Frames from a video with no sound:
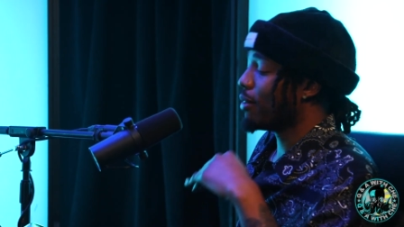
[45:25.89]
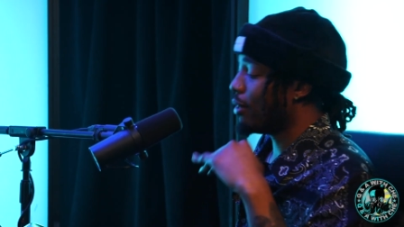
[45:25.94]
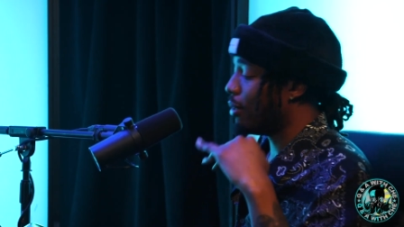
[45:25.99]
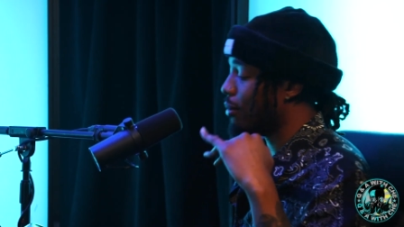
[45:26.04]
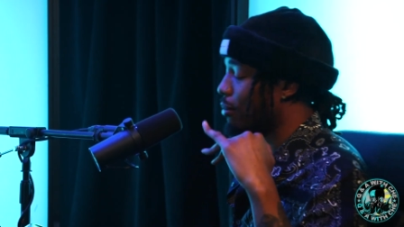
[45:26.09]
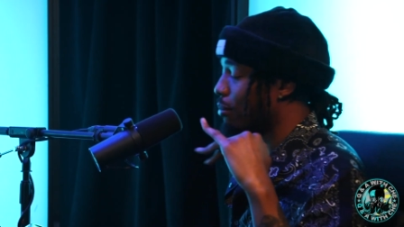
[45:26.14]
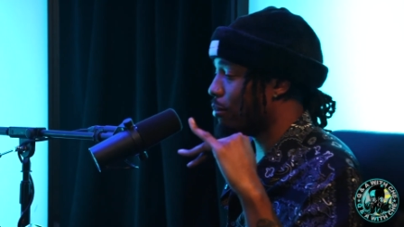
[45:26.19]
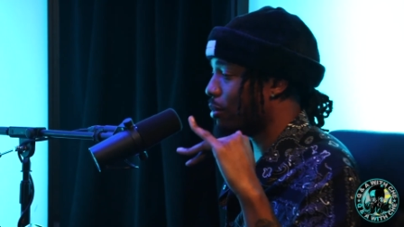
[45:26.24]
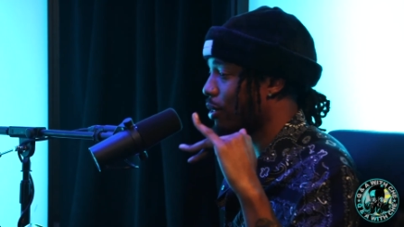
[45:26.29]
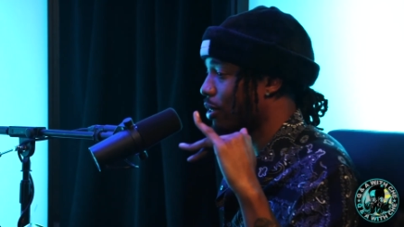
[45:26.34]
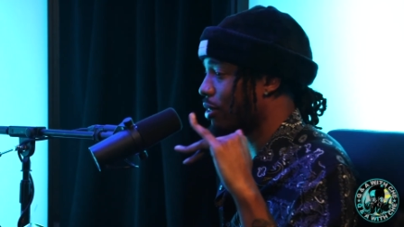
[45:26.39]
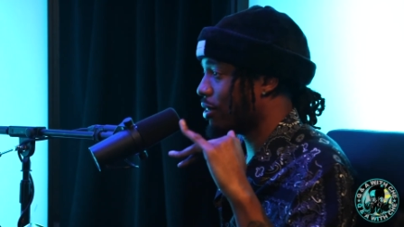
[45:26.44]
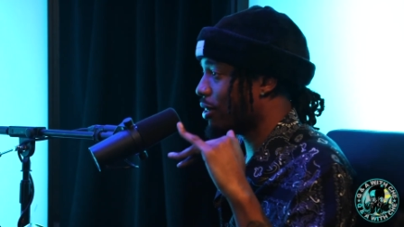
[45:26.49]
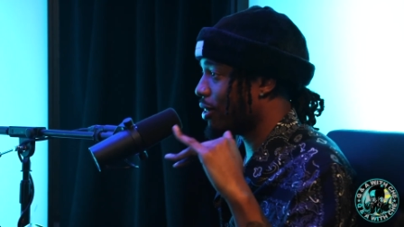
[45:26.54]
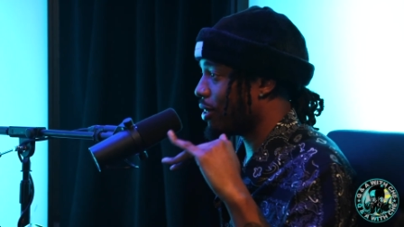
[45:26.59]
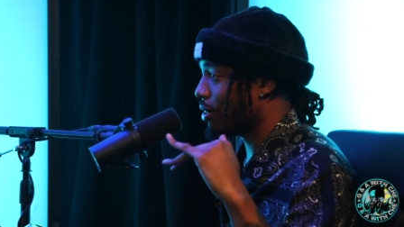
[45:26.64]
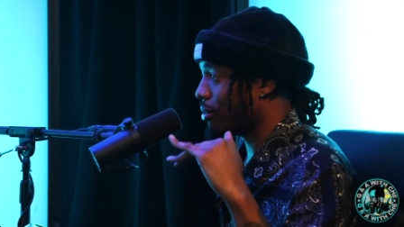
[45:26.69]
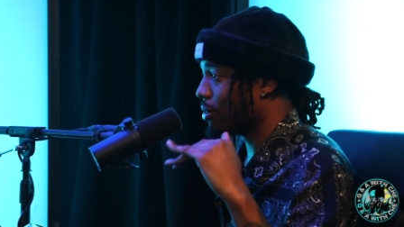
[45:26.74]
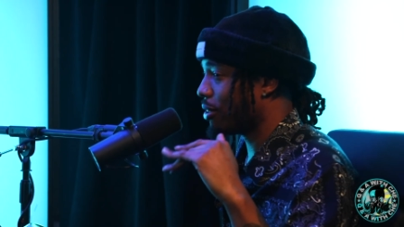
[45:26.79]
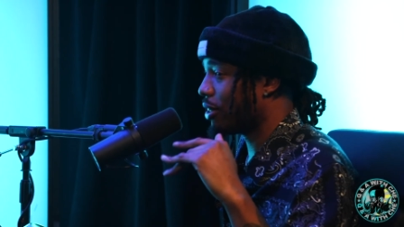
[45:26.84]
That's build
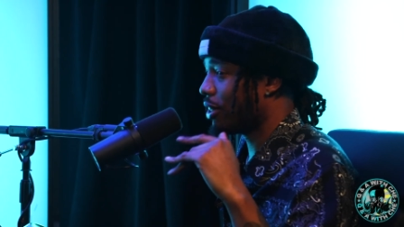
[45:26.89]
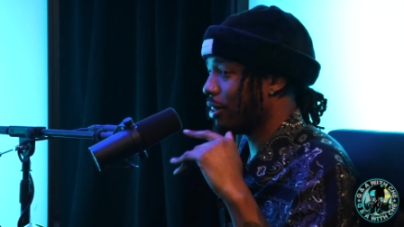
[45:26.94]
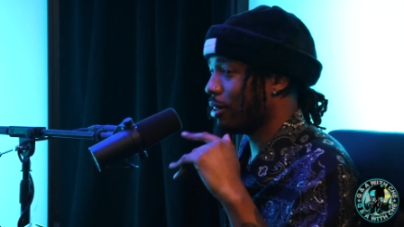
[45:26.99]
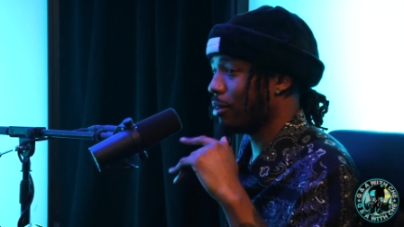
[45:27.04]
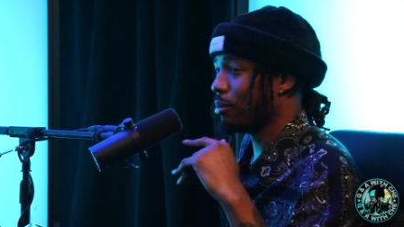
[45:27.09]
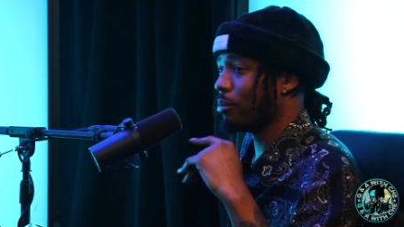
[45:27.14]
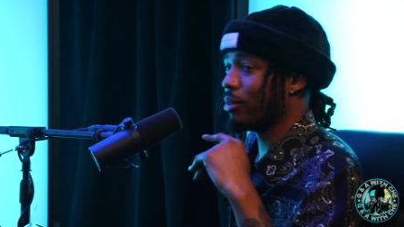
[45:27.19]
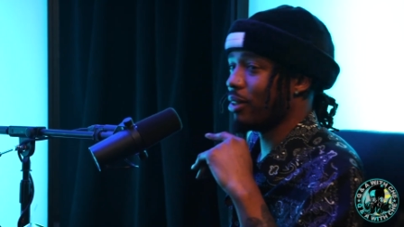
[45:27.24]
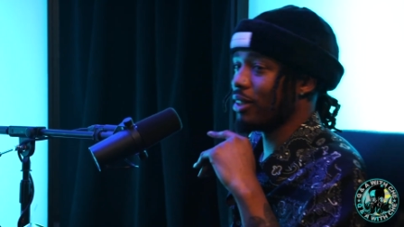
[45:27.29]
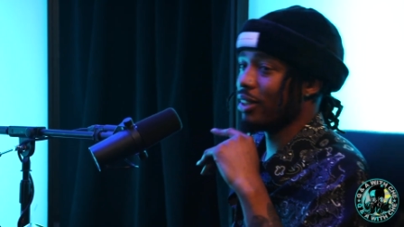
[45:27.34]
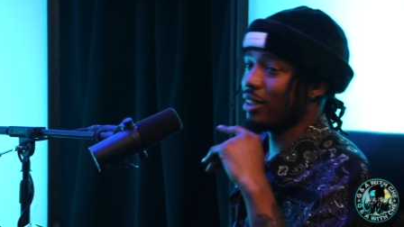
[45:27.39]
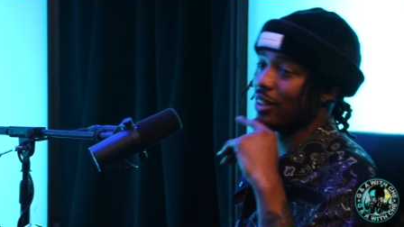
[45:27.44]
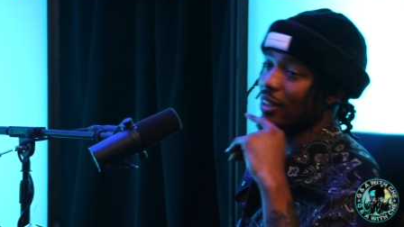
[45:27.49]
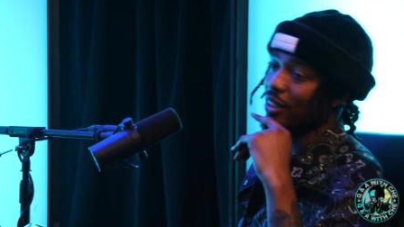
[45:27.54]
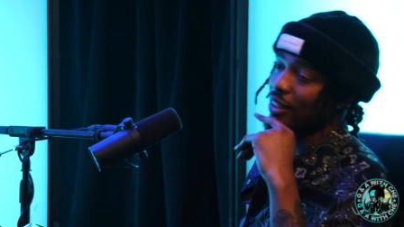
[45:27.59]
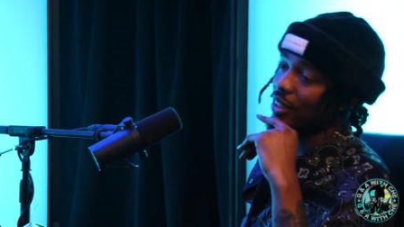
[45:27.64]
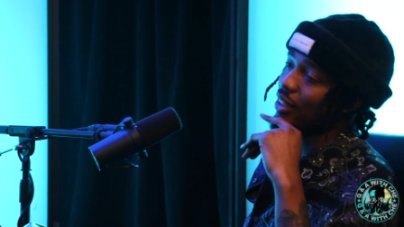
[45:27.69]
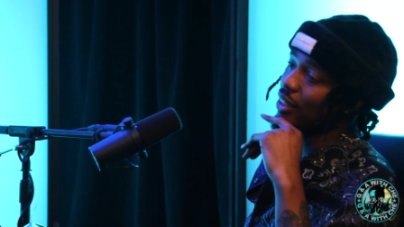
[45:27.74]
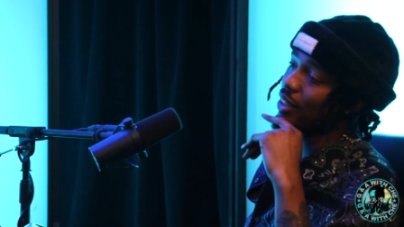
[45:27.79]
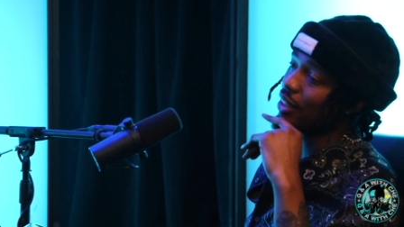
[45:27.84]
your own ship, bro. That's
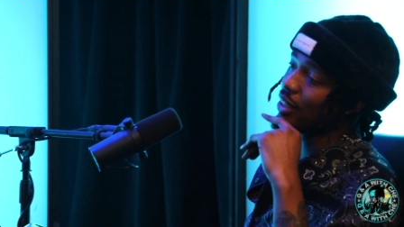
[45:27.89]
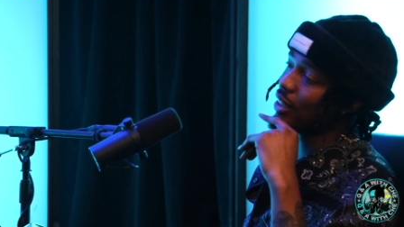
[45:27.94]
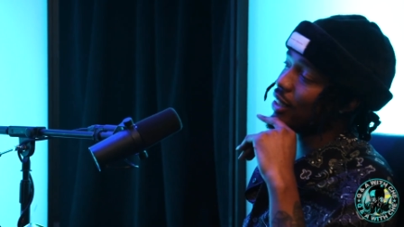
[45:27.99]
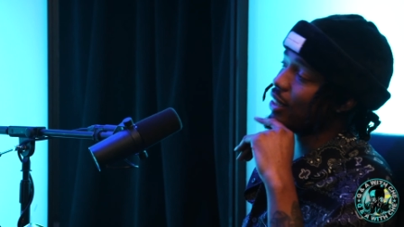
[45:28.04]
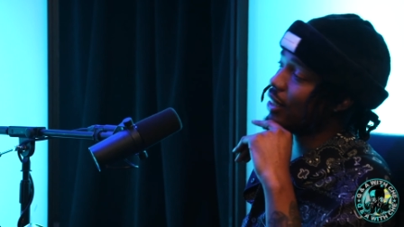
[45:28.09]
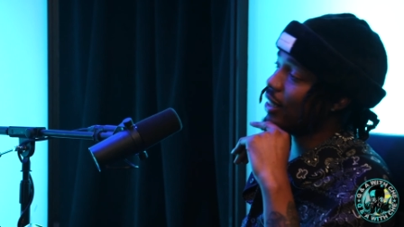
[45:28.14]
fire.